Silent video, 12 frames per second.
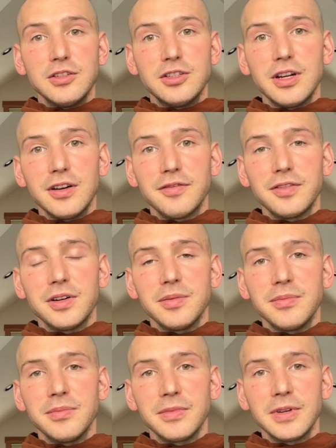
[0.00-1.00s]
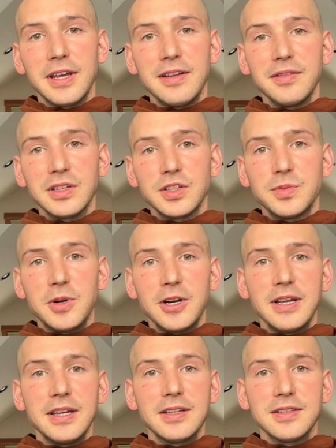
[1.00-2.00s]
share from kind of
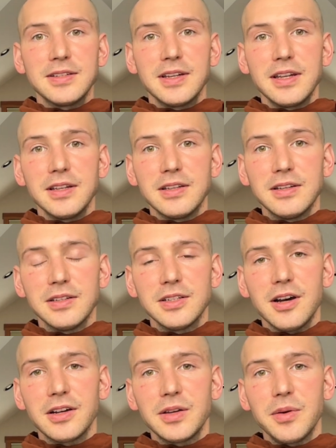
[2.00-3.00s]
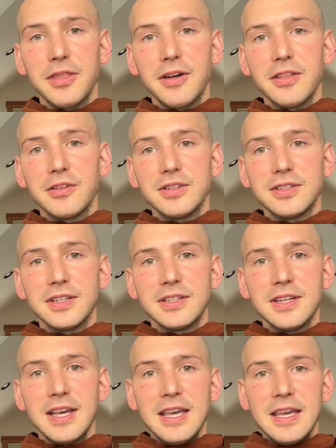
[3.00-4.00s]
experience and talking with others, is